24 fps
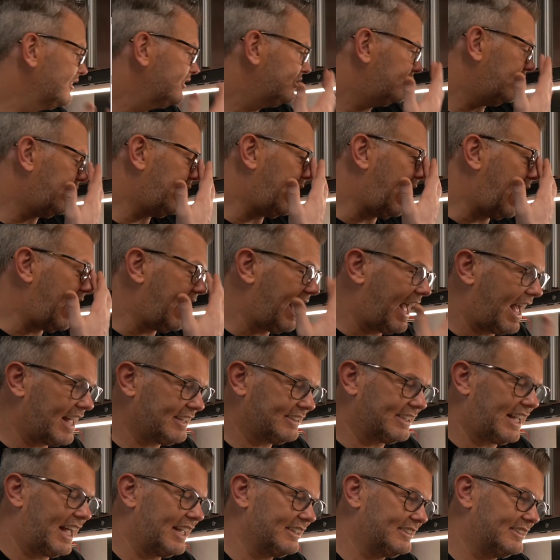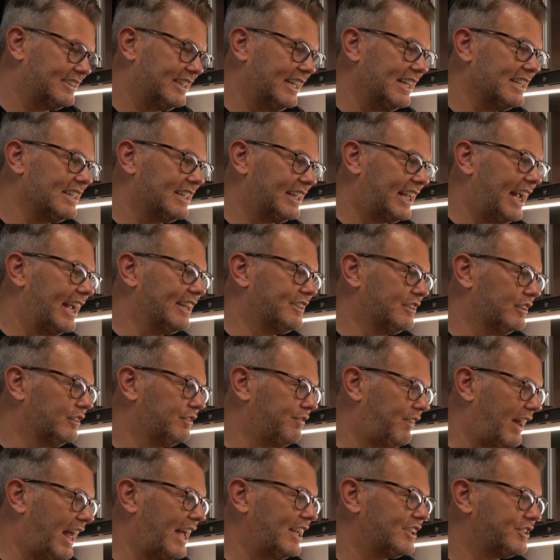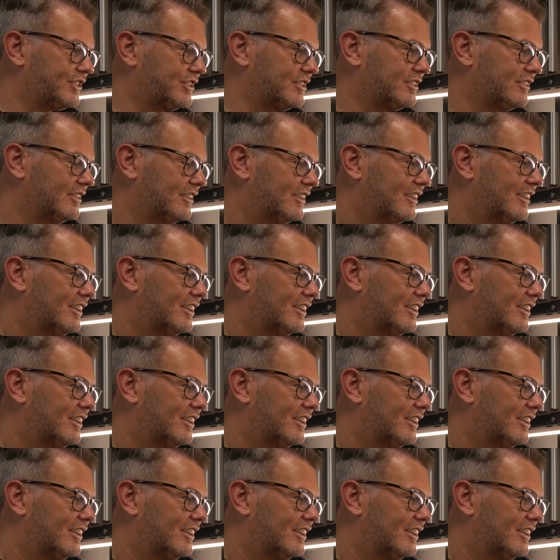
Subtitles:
So as the indicators flash,